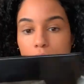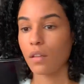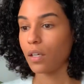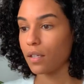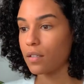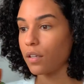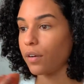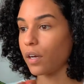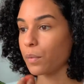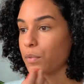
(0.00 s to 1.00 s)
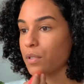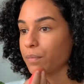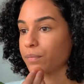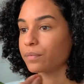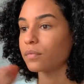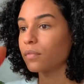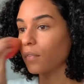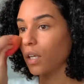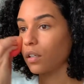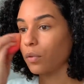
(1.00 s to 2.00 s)
The concealer helped
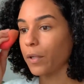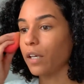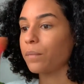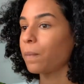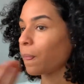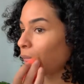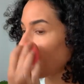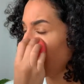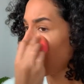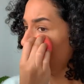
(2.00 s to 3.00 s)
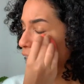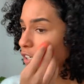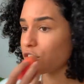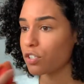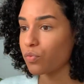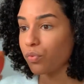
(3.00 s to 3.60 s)
a little bit. It's just